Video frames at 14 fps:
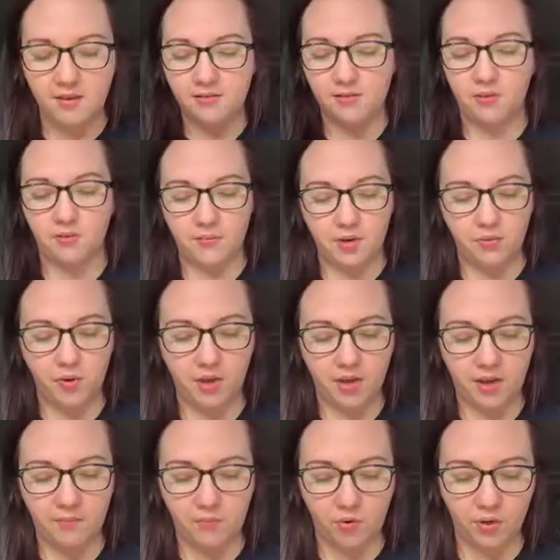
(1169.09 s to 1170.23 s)
So I'm going to work
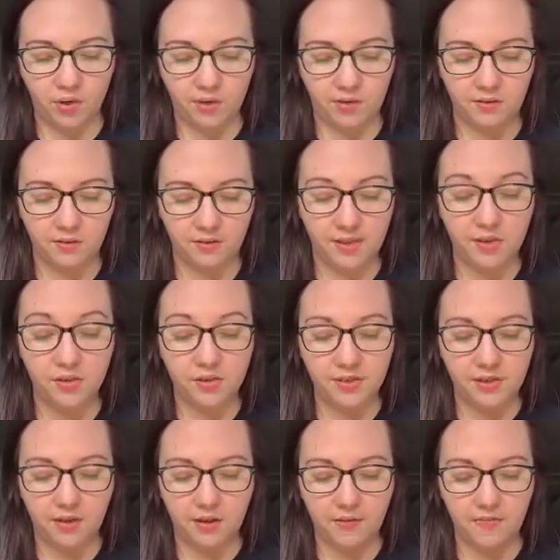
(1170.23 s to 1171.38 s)
on more little
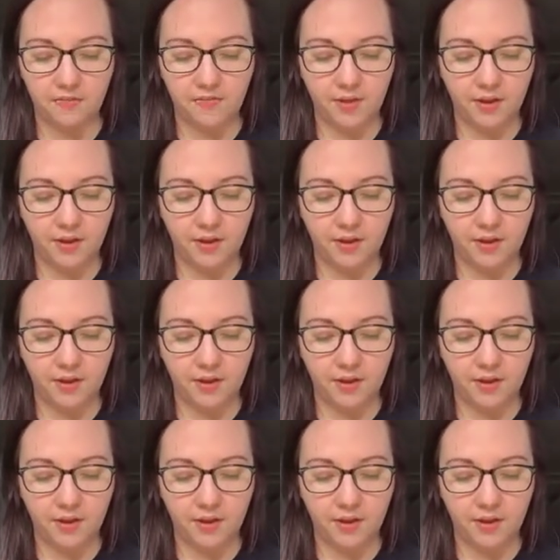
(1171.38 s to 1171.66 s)
stuff.